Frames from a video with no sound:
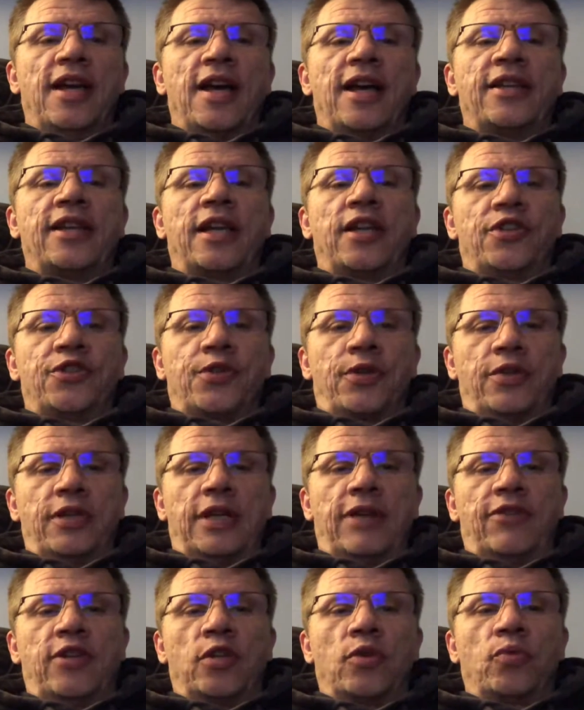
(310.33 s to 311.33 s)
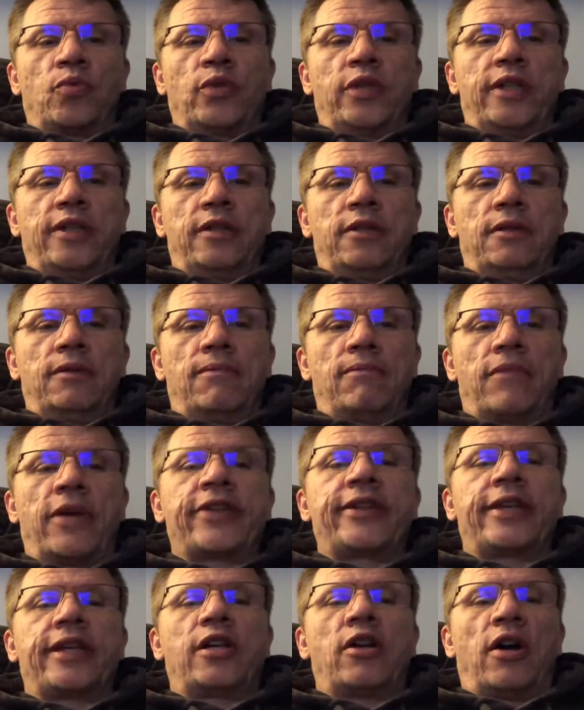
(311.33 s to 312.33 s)
and that'll sort of give you a real
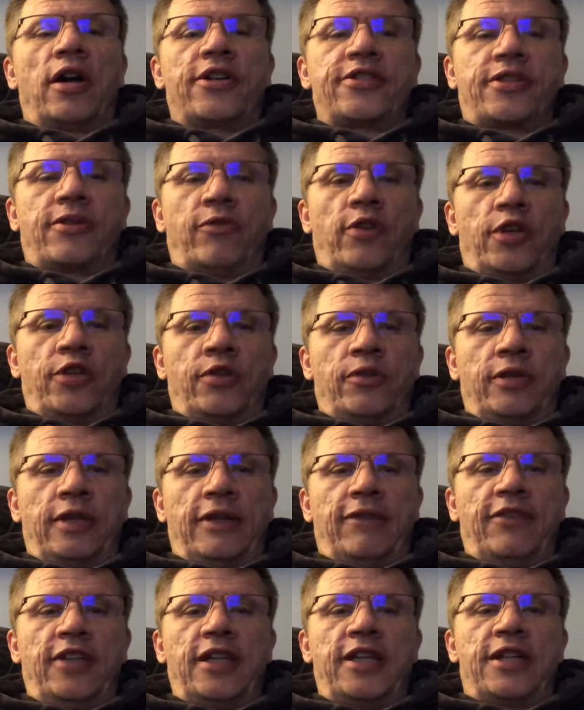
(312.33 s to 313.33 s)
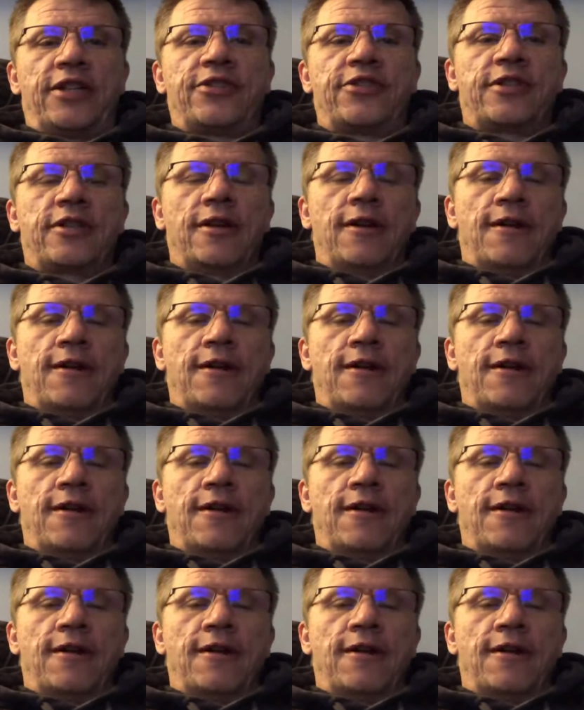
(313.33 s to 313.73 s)
monthly cost of what your EV is.